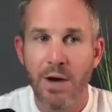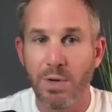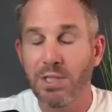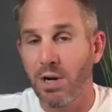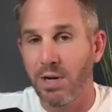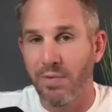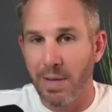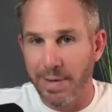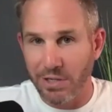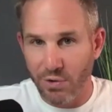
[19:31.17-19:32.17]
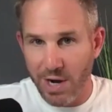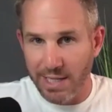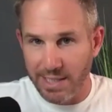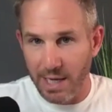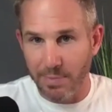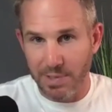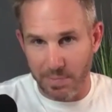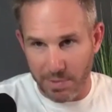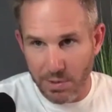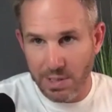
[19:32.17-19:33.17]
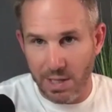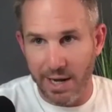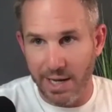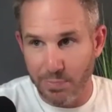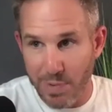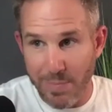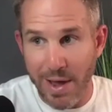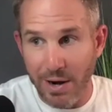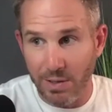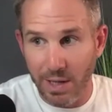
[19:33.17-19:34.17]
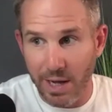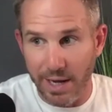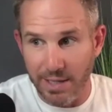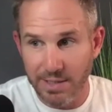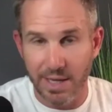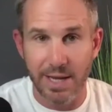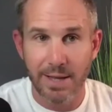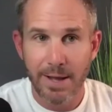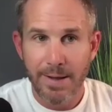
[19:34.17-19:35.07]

we started developing training to help some of those clients be better clients like